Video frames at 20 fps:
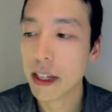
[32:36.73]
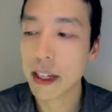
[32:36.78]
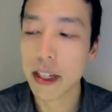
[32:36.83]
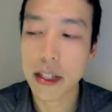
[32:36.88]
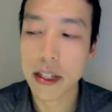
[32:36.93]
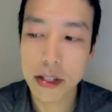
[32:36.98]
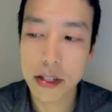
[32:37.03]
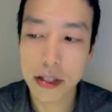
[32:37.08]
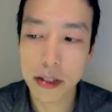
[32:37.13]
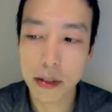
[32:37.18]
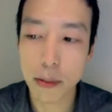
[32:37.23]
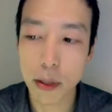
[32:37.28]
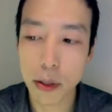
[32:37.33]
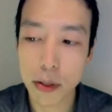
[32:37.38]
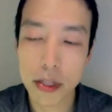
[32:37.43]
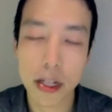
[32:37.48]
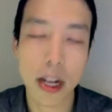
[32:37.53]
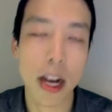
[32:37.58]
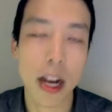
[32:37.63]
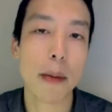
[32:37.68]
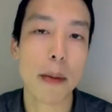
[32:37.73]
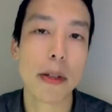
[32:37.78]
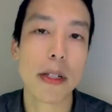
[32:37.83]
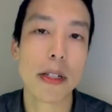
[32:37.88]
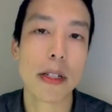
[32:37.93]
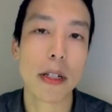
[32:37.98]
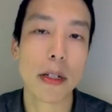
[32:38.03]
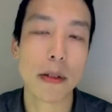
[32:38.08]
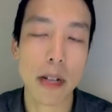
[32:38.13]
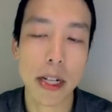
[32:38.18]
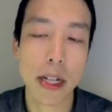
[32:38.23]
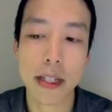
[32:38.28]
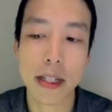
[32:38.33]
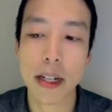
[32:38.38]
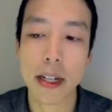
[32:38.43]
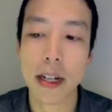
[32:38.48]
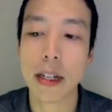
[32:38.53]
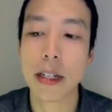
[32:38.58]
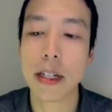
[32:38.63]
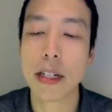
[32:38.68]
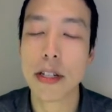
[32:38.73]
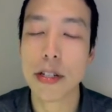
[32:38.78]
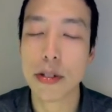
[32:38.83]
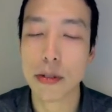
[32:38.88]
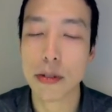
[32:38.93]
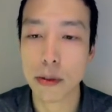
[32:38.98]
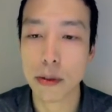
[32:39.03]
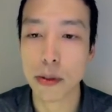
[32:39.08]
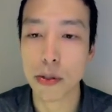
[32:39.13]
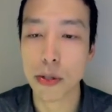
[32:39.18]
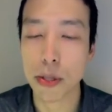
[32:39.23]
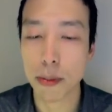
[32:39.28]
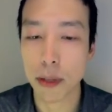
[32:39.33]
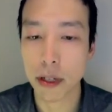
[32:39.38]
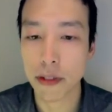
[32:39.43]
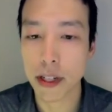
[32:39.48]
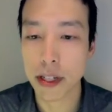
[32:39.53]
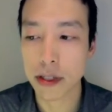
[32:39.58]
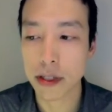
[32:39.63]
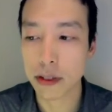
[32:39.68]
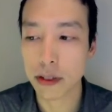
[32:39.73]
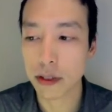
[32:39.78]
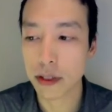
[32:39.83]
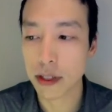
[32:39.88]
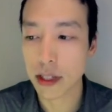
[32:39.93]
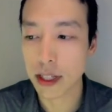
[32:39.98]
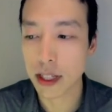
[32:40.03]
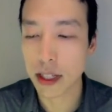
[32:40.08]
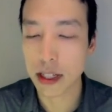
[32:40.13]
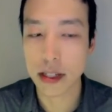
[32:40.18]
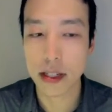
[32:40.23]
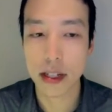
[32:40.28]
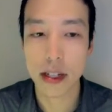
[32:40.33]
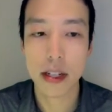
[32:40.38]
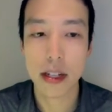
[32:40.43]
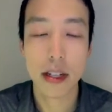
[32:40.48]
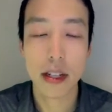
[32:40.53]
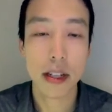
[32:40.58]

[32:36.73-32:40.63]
It is the most common hereditary cerebral small vessel disease.